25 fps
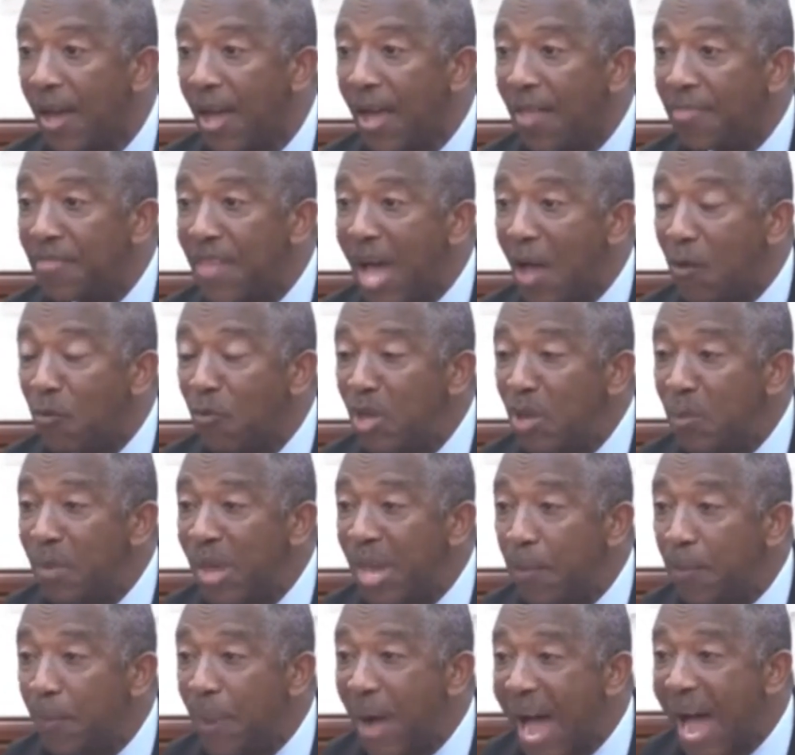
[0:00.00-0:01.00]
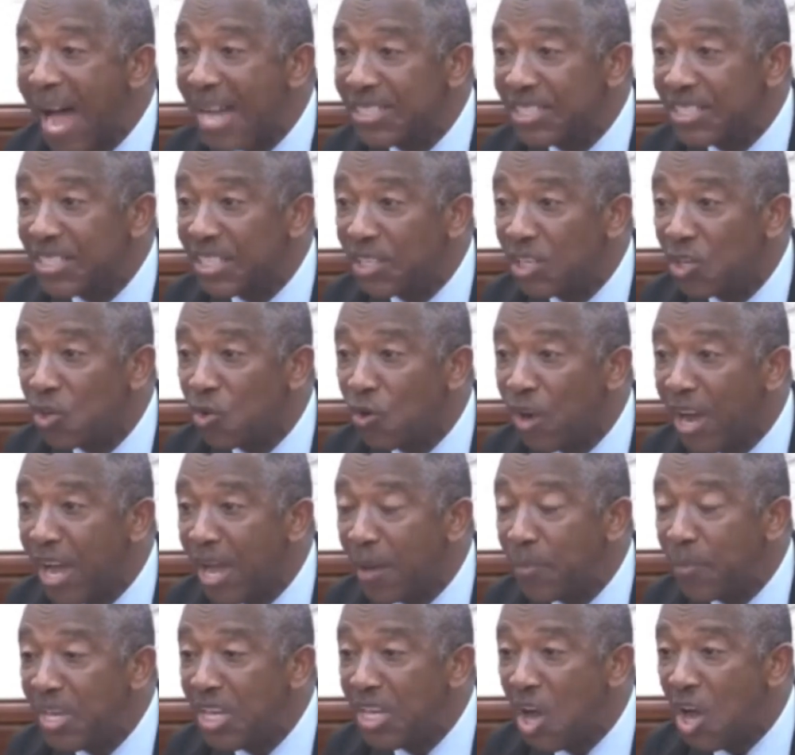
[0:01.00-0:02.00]
and that we may pass to the
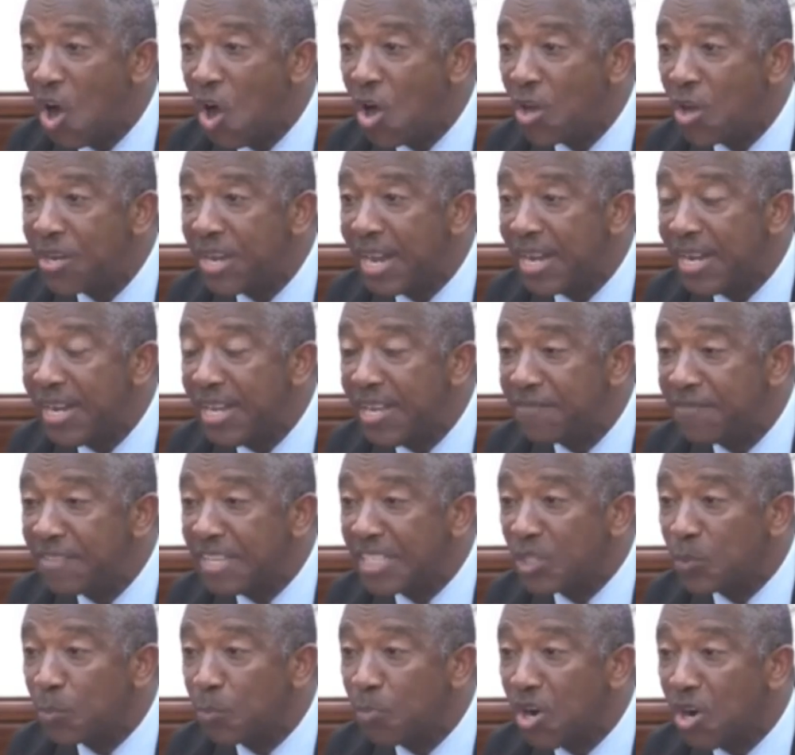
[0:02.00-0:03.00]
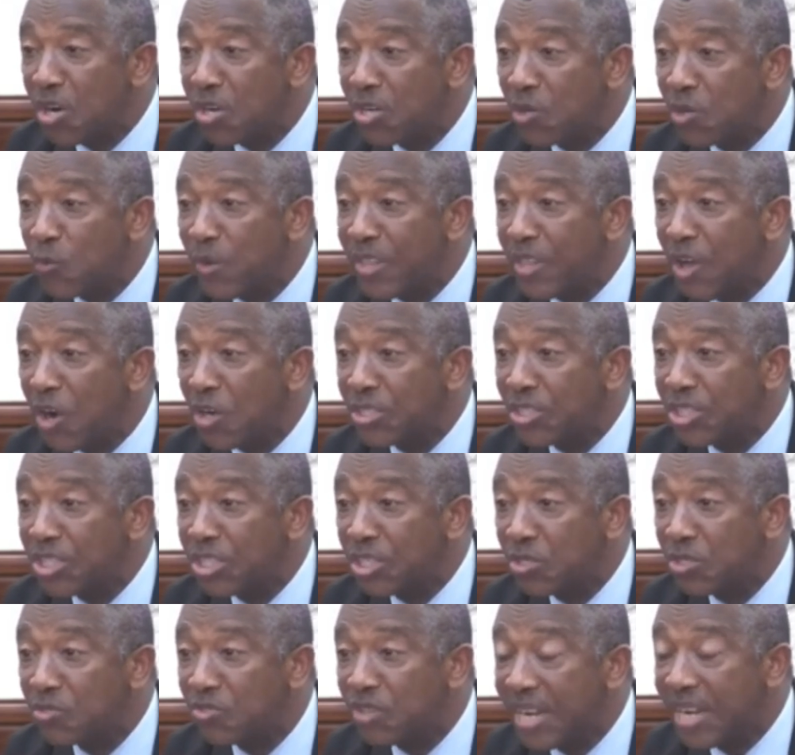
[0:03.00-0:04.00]
great beyond and leave this burden with our
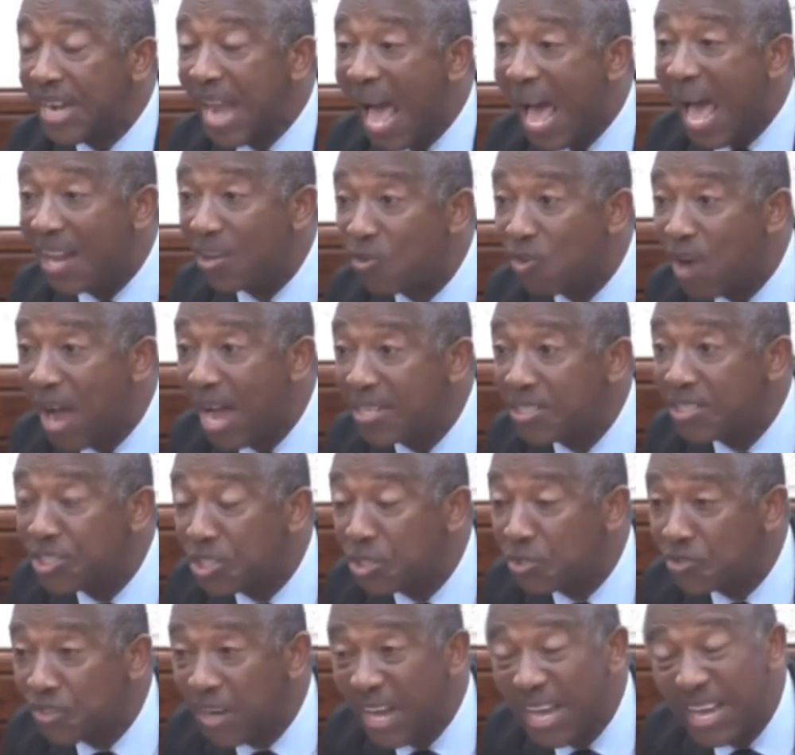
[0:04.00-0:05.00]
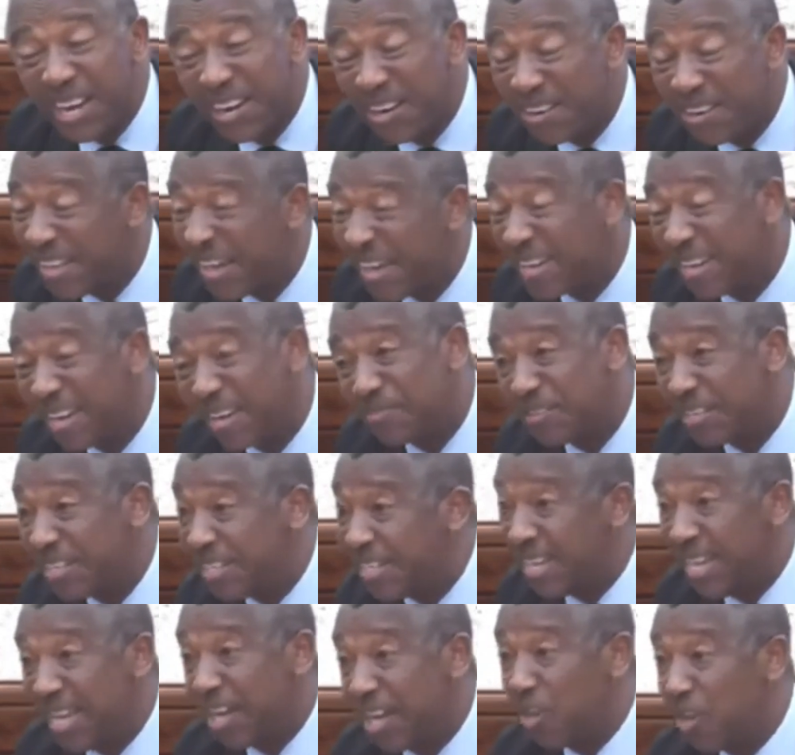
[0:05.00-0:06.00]
children and grandchildren. I hear that every
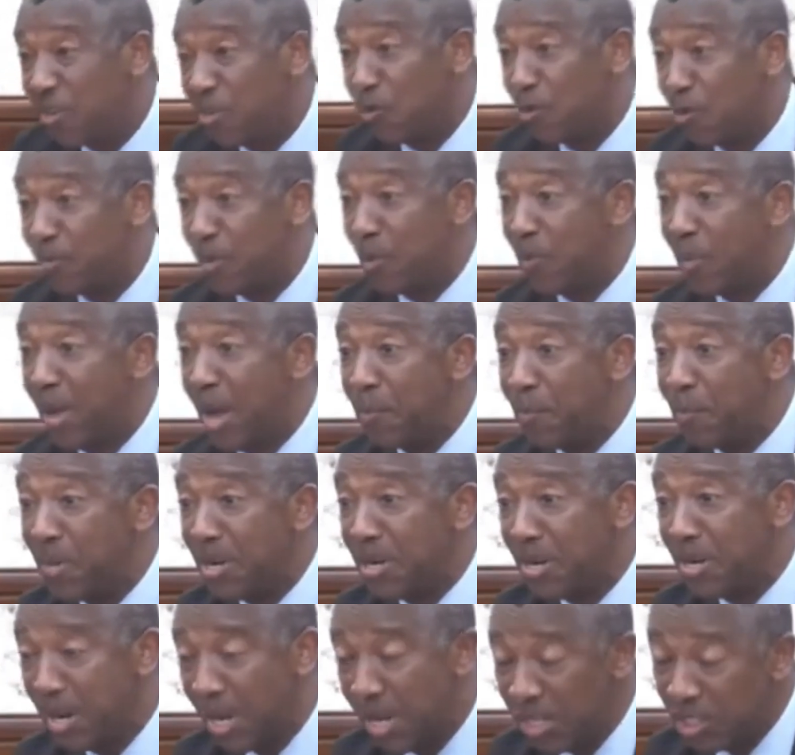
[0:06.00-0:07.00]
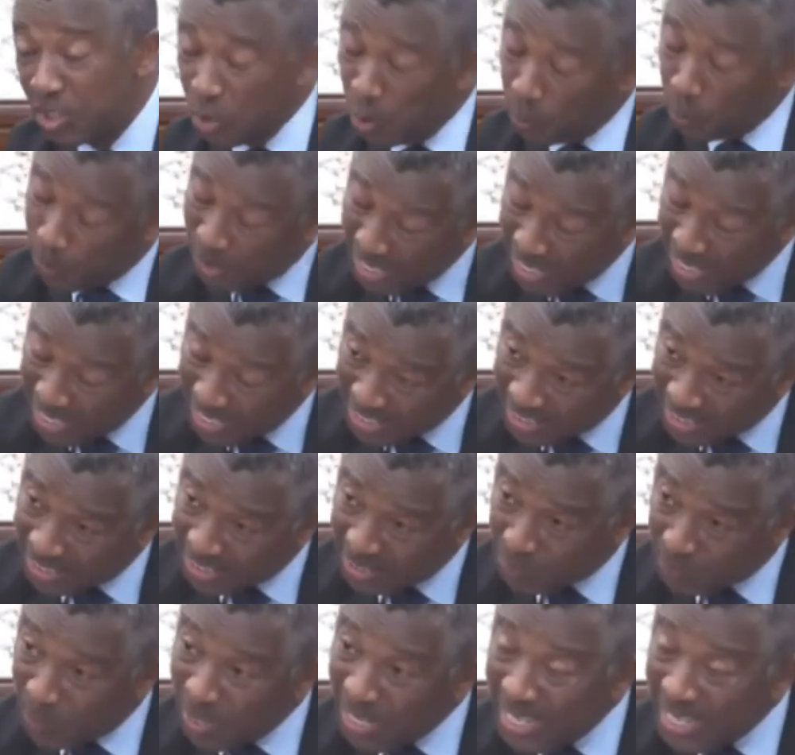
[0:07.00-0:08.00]
day, honorable member. So
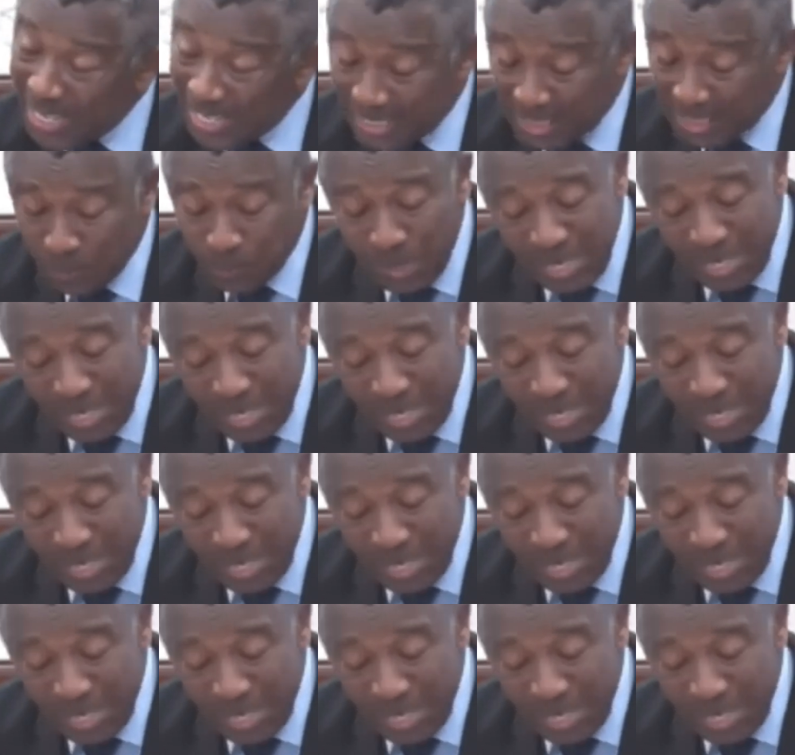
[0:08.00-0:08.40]
please, please,